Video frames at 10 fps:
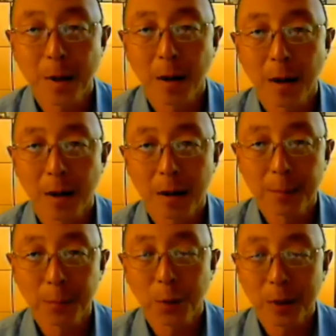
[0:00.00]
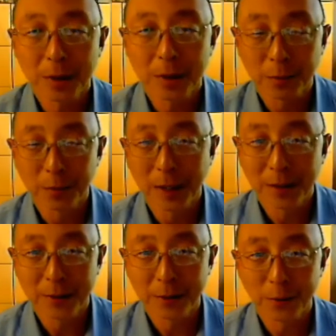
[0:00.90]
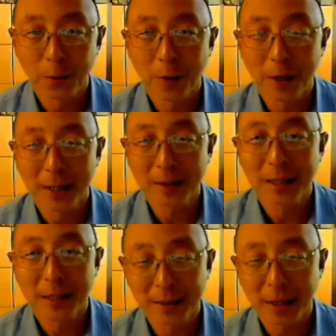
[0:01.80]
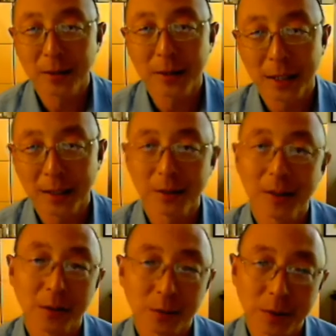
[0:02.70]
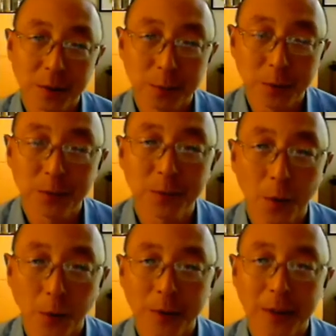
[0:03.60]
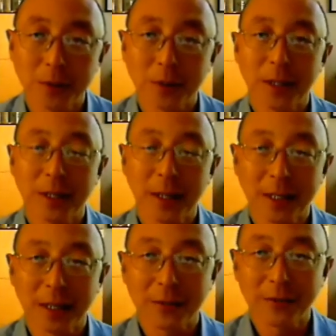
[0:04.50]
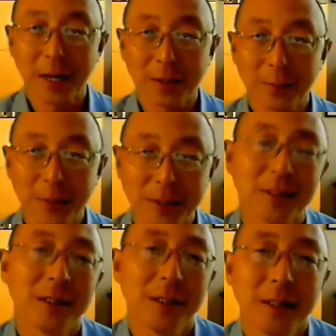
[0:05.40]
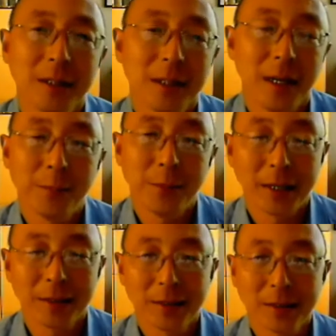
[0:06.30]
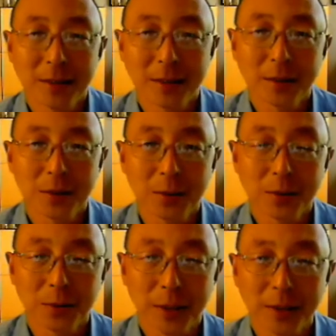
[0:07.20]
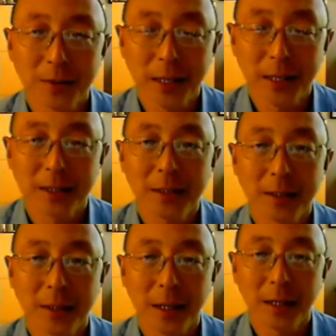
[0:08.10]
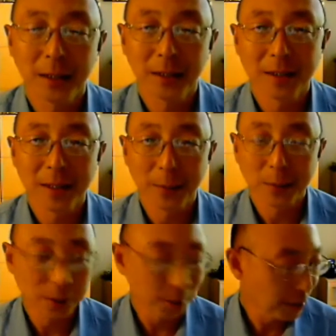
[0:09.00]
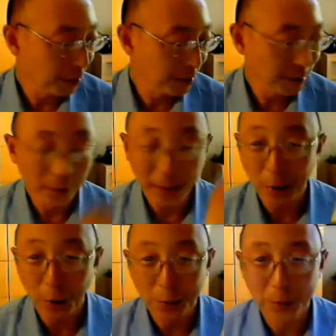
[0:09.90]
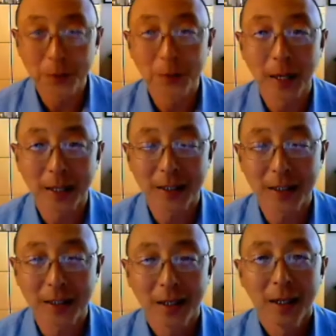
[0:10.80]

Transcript: are important and relevant for us as educators as we move forward in identifying best practices to educate English language learners. So I hope you like it.